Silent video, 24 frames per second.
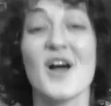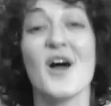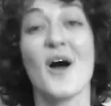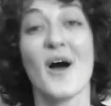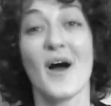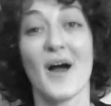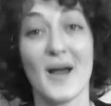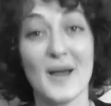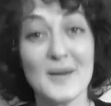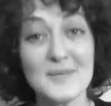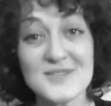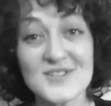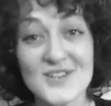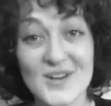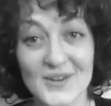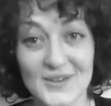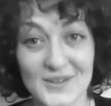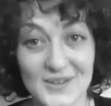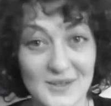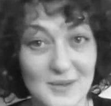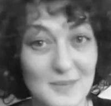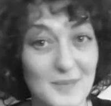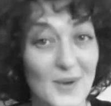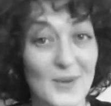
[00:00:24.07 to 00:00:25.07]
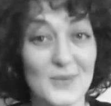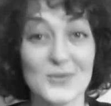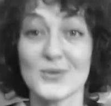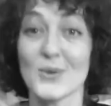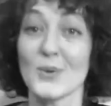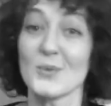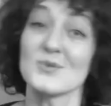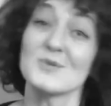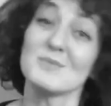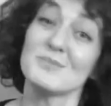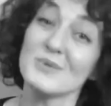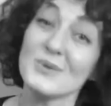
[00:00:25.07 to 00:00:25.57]
I'm talking about
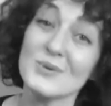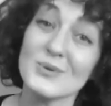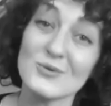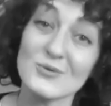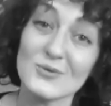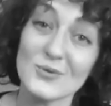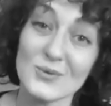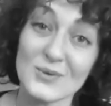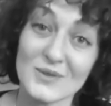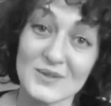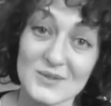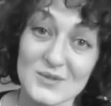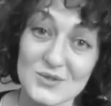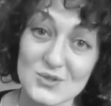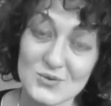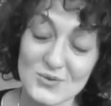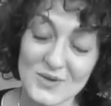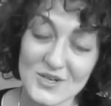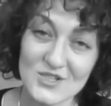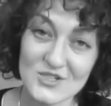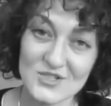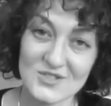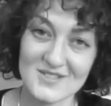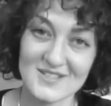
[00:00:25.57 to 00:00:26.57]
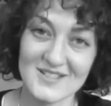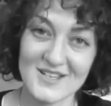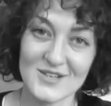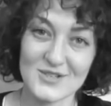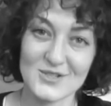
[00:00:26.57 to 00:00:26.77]
those beautiful illustrations